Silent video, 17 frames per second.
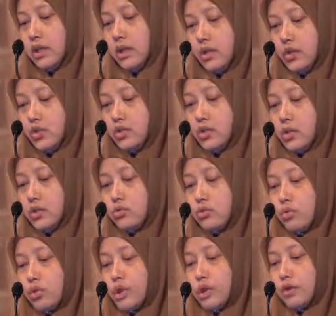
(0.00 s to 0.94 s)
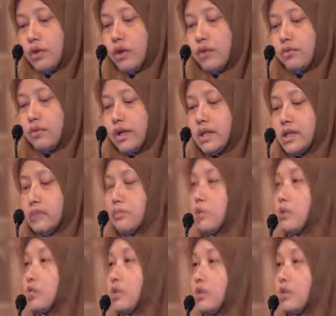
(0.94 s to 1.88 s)
issues a ruling or advice
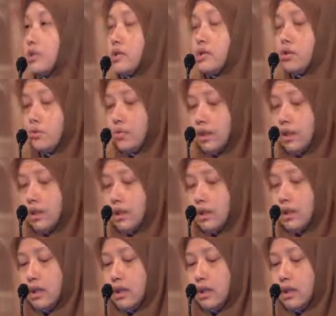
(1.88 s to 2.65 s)
upon reference to it,